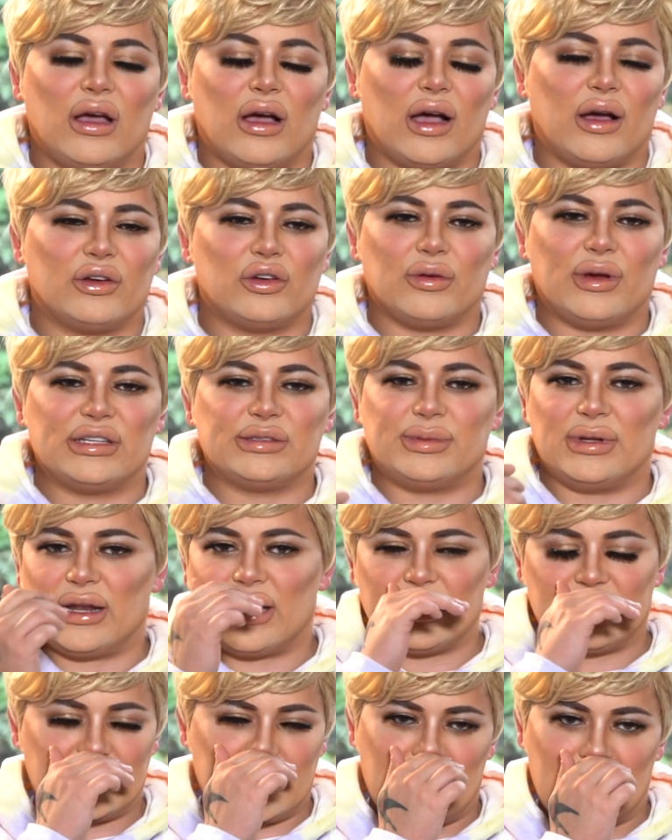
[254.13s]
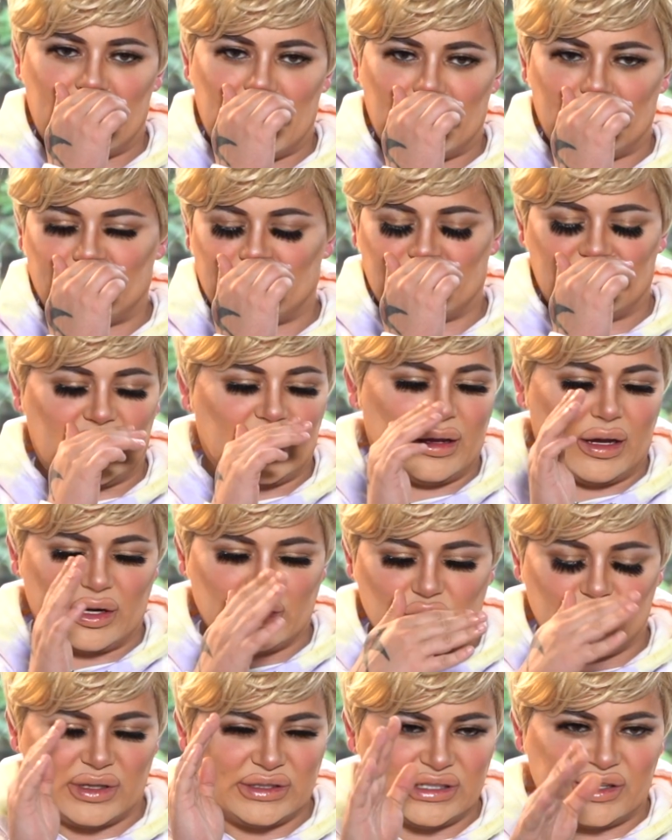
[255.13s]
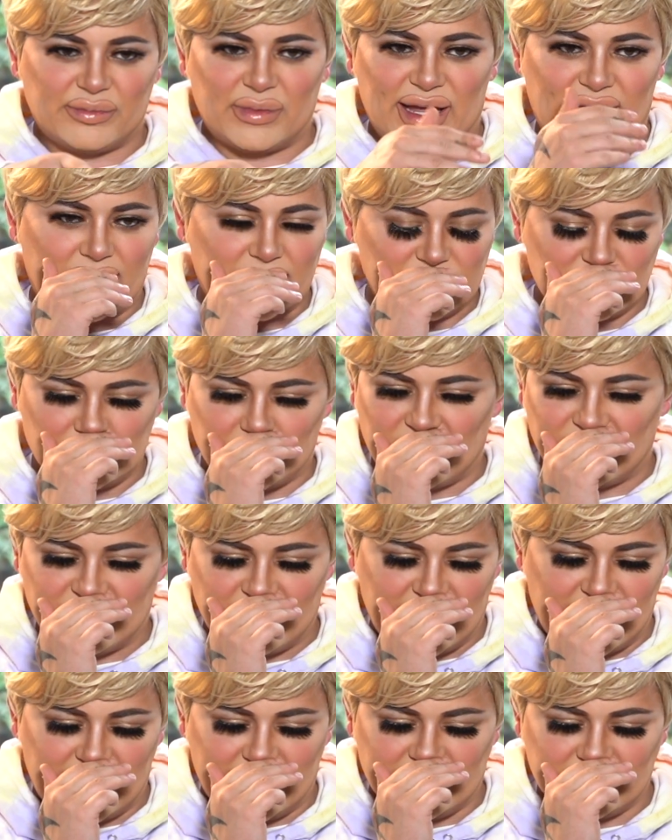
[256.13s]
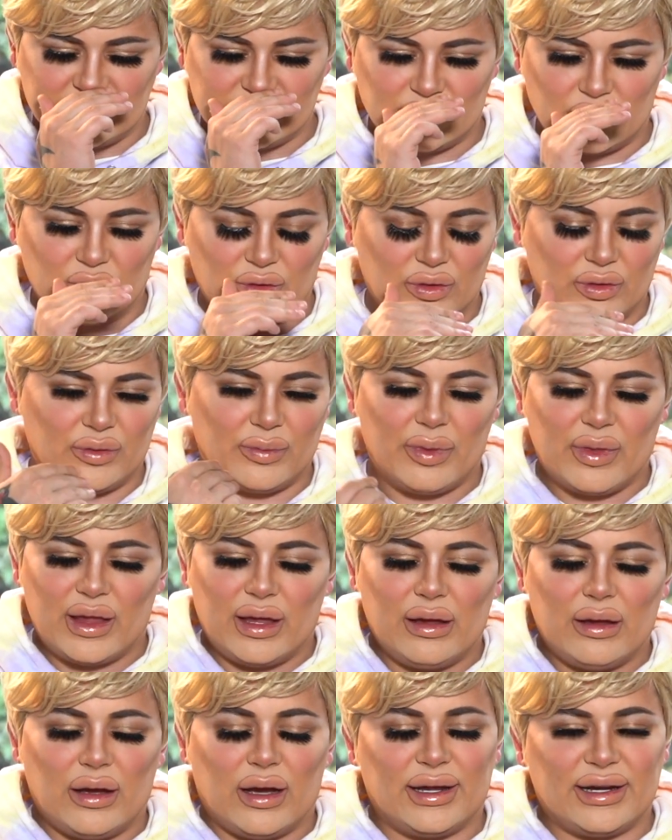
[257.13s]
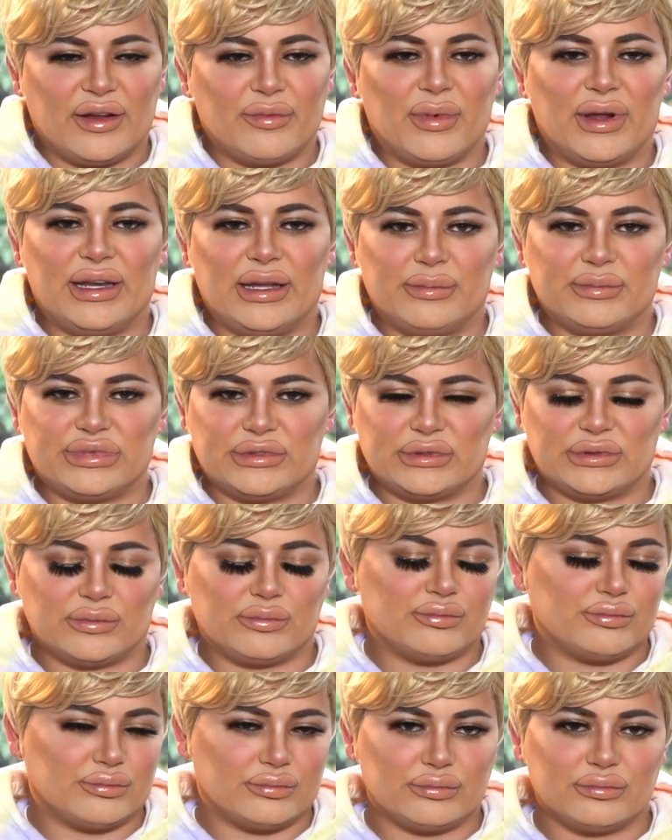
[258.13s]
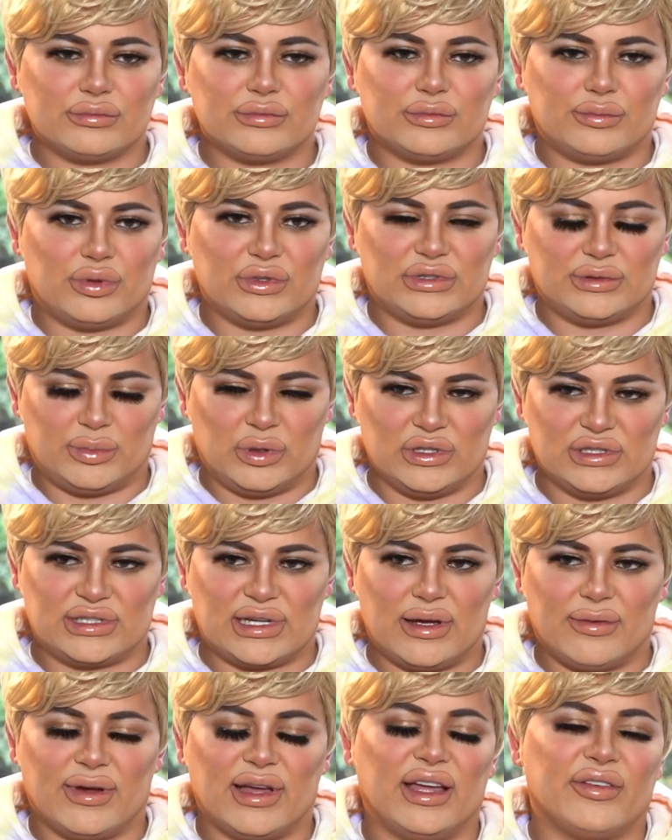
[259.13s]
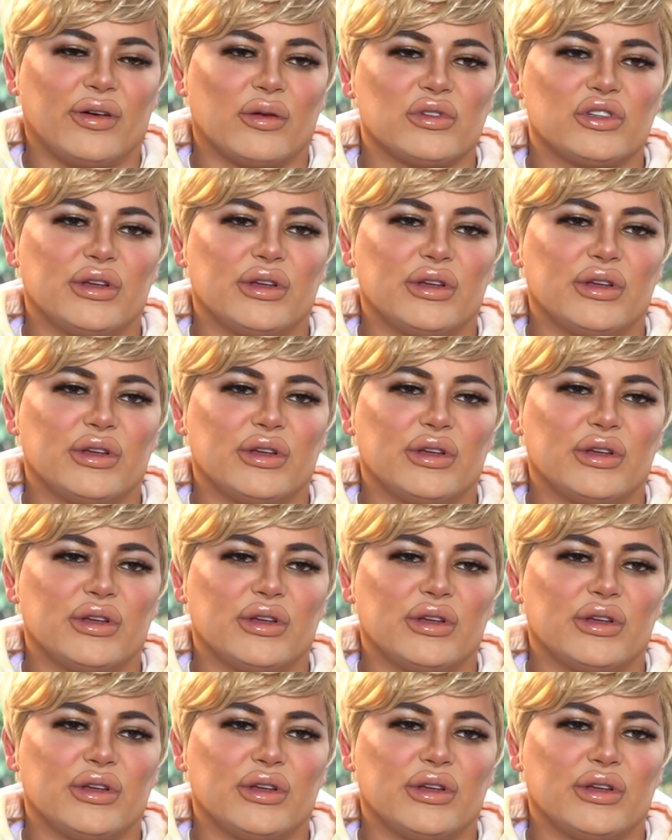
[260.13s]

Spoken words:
I'd always be like that. Like, I'd always have my hand to my face, or I'd have my lips put together. If